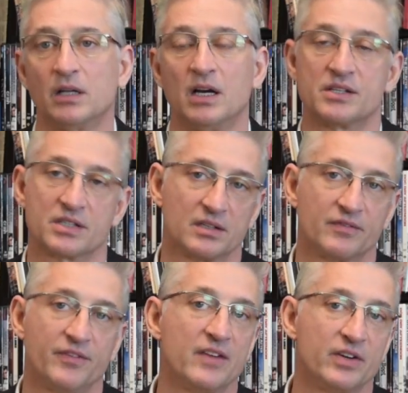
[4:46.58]
lines
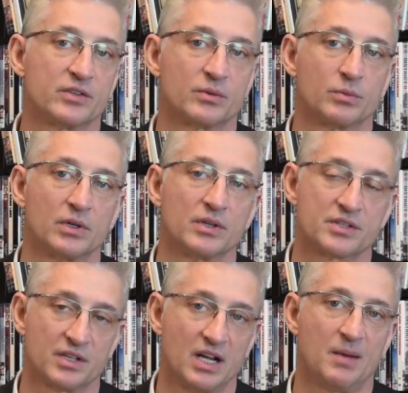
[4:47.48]
and 500-word
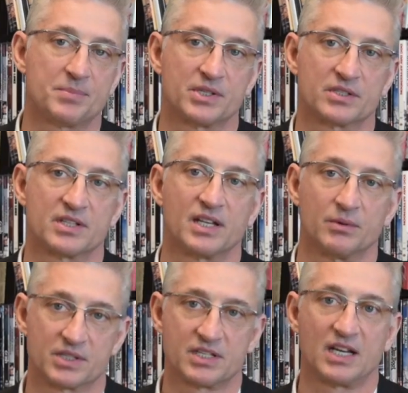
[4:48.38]
synopsis that they
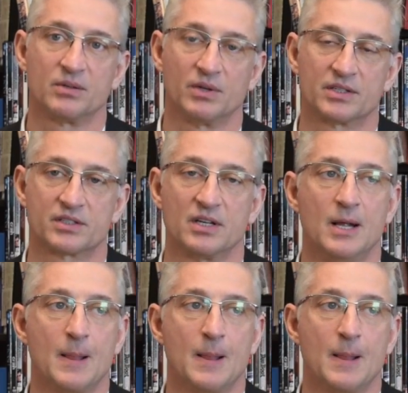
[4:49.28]
would send to us.